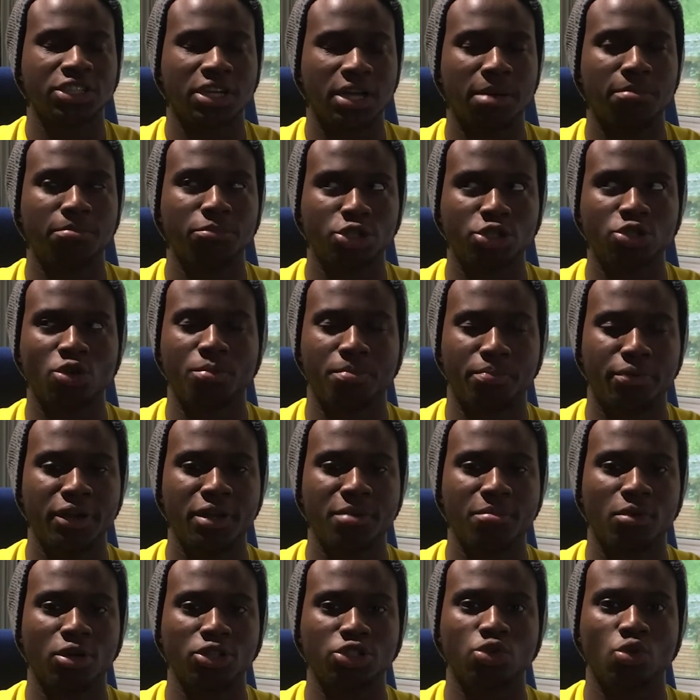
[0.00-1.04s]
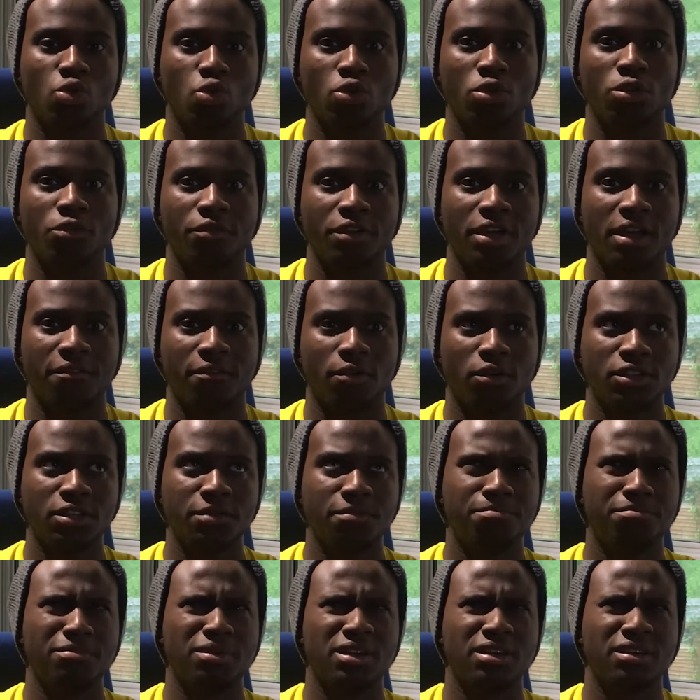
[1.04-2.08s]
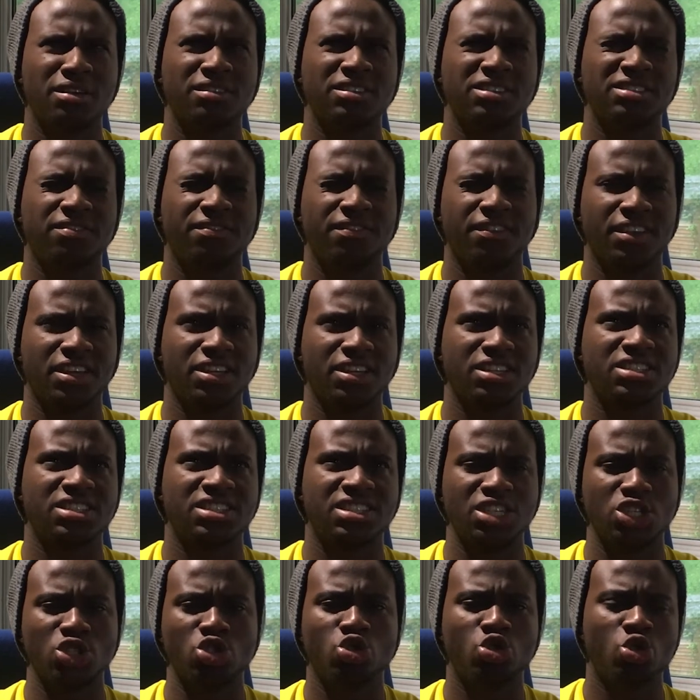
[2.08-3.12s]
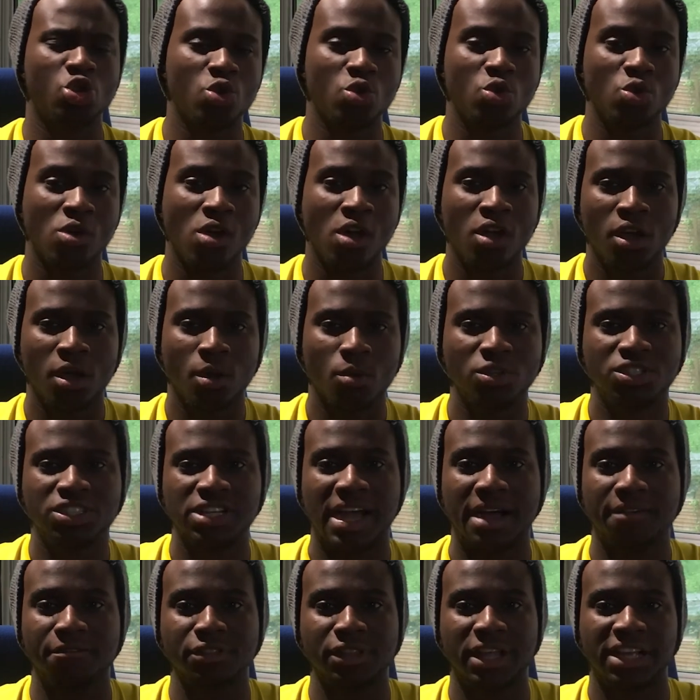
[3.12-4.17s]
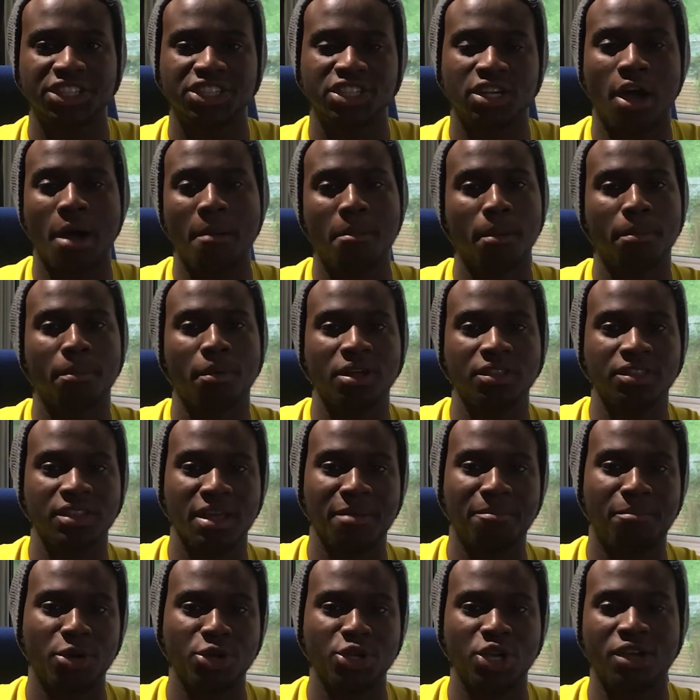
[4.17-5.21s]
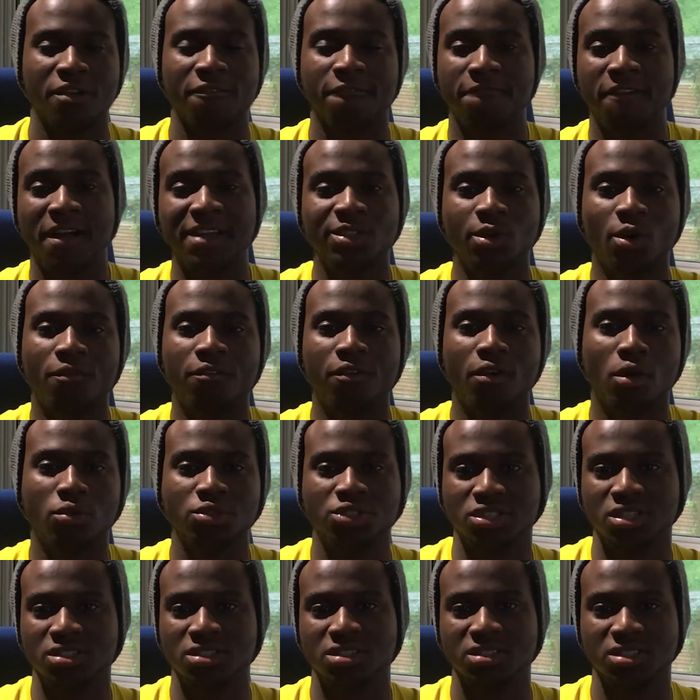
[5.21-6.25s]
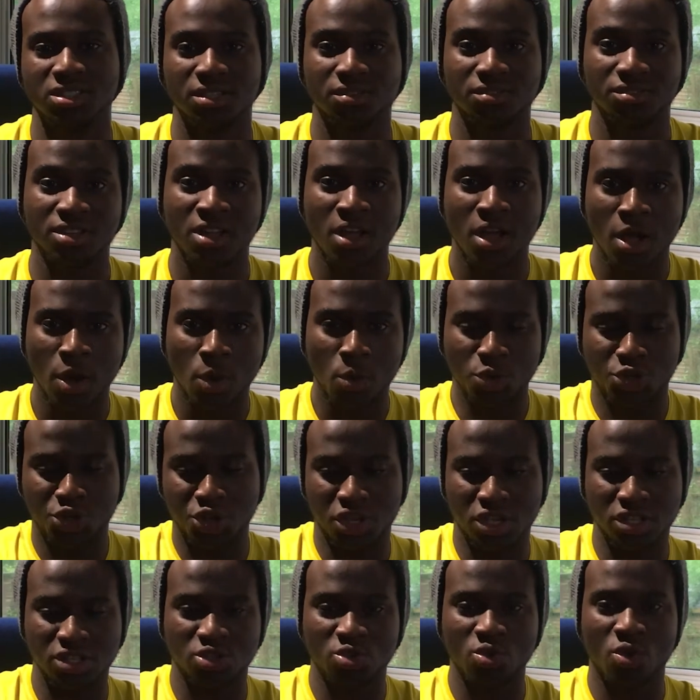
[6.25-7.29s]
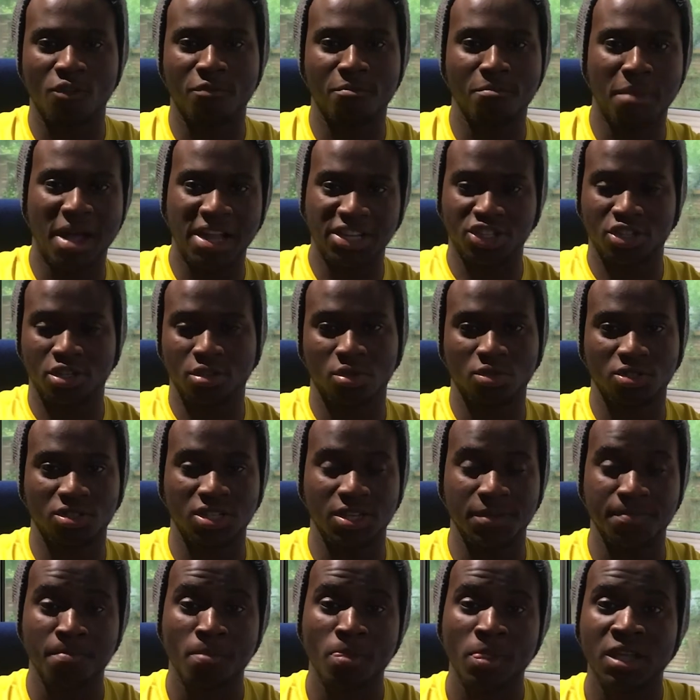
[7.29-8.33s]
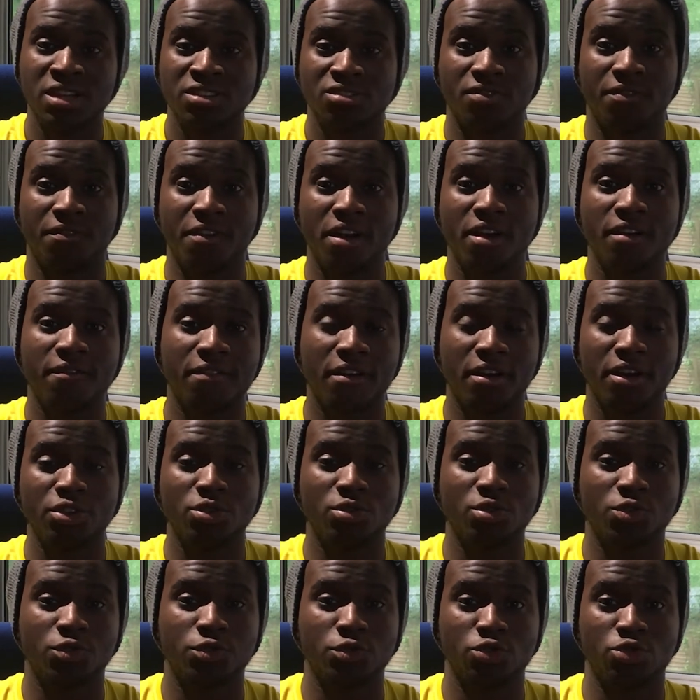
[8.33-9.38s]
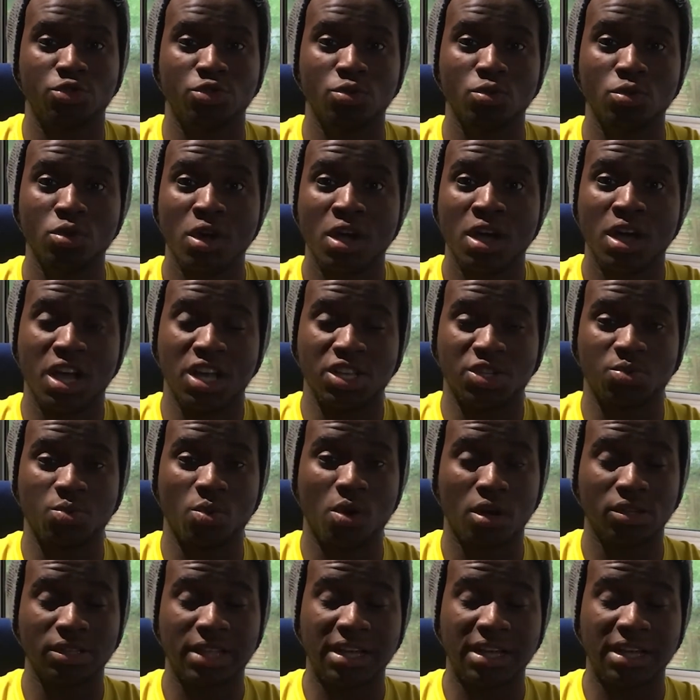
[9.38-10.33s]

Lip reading: I'm sure pretty much all of it. I've only seen 2 which haven't actually come up on there, but you can find other alternatives which you can sort of match closely. It's a very, very useful tool as well.